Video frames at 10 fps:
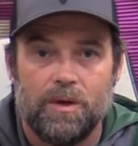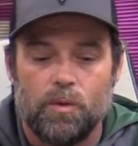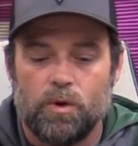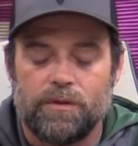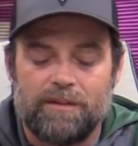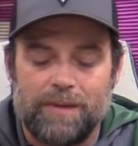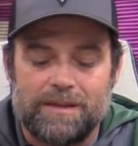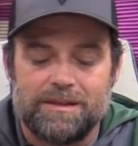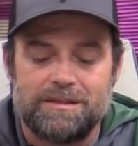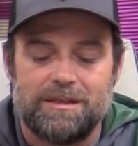Well, they've
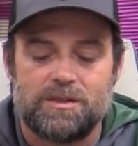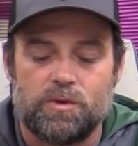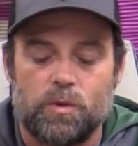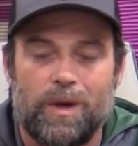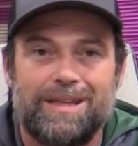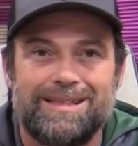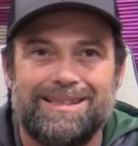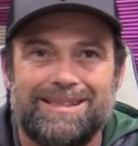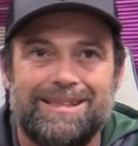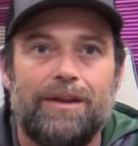made this disc where the weight's in
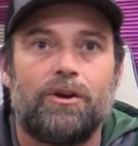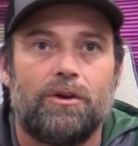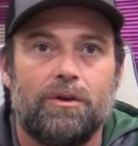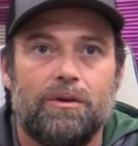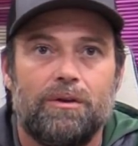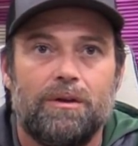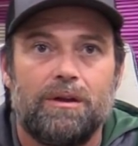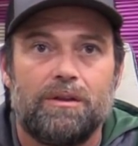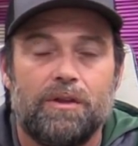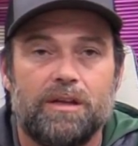the center.
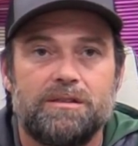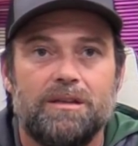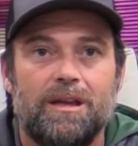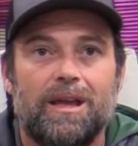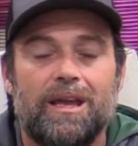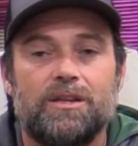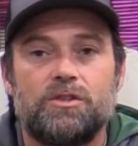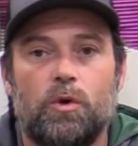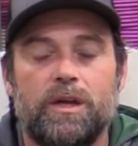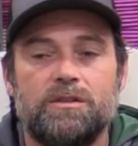Thus, it is
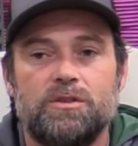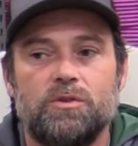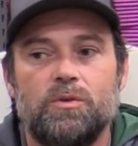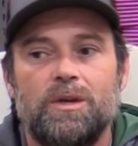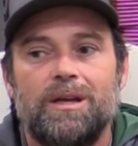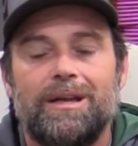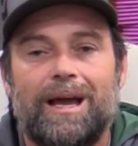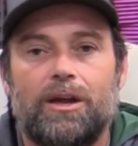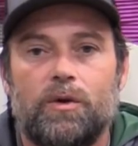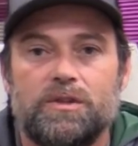going to
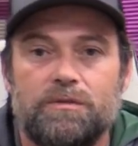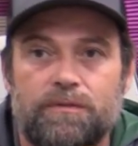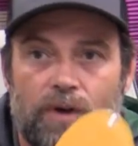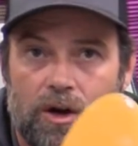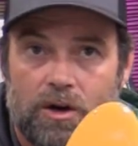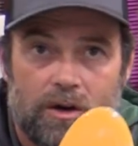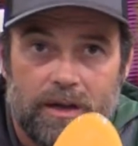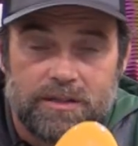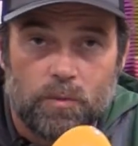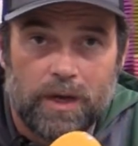not go as far
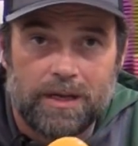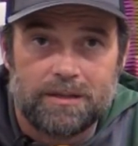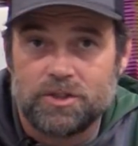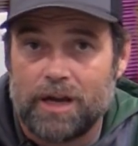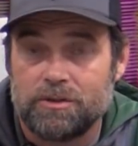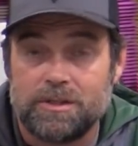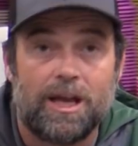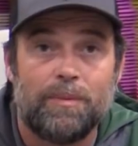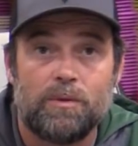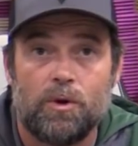as a weighted
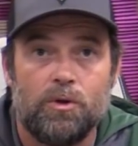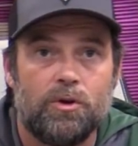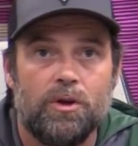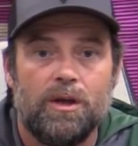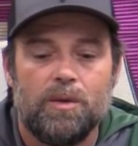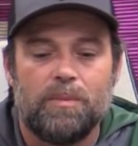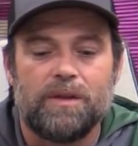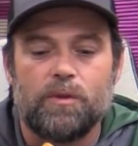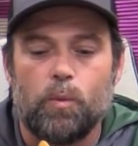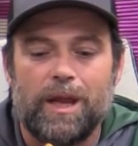gyroscopic roller,
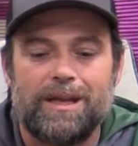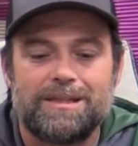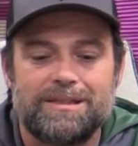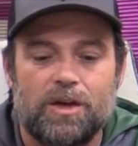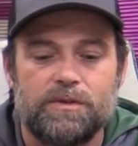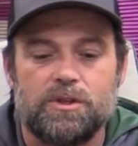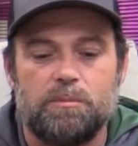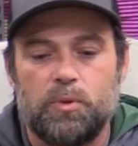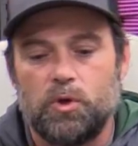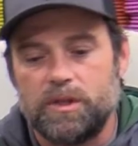but the weight itself is going
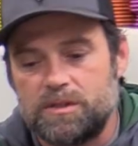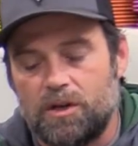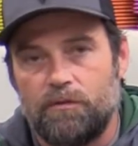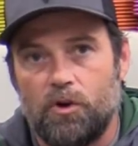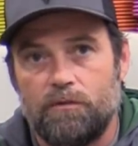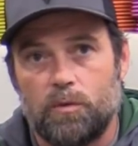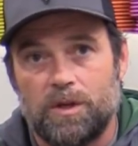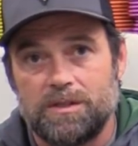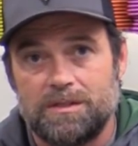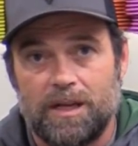to pull itself over
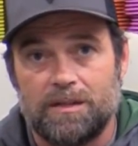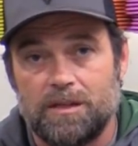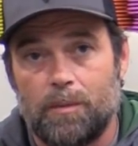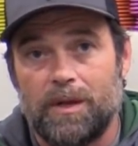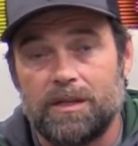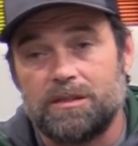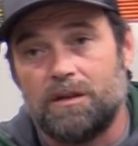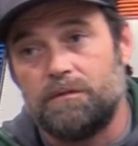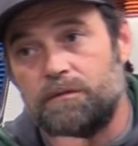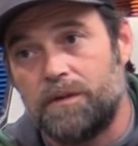once it stands up and it's
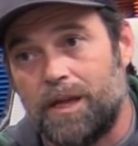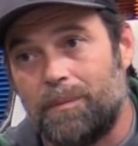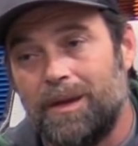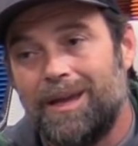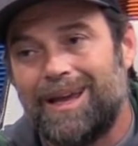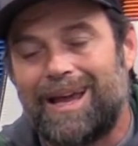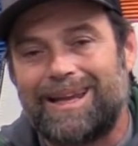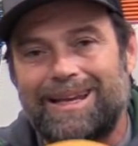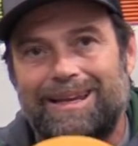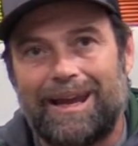going to flip. And I
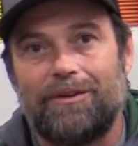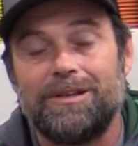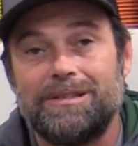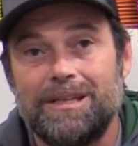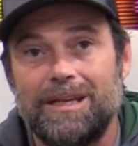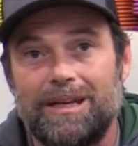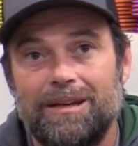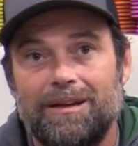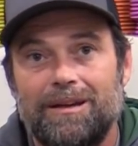can guarantee